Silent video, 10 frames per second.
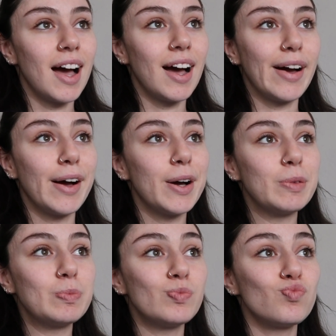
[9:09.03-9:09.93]

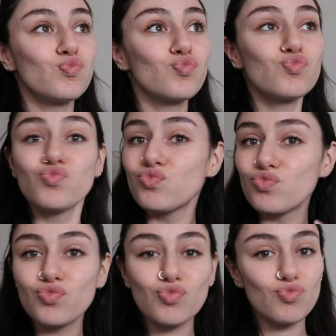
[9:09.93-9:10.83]

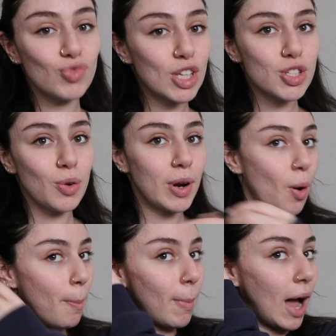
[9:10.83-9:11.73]
So I
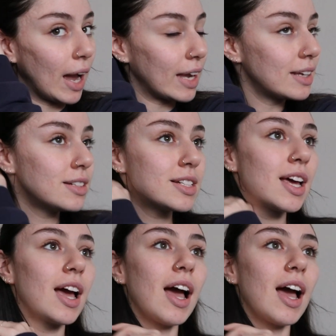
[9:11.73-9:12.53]
don't mind.